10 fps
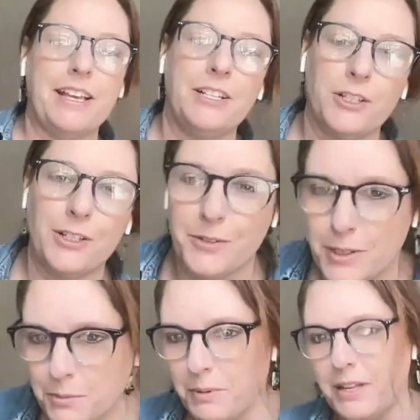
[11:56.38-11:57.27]
I made you,
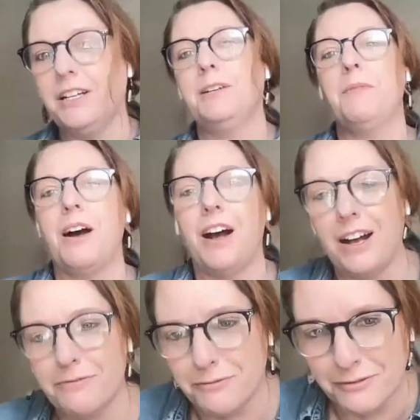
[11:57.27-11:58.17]
spinning them
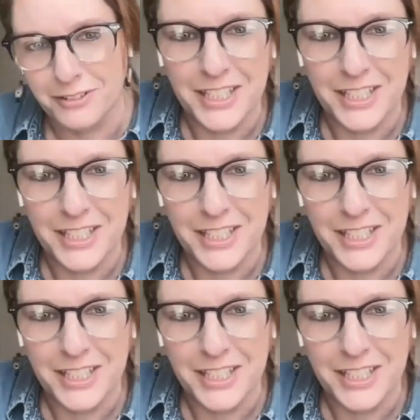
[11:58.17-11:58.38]
off.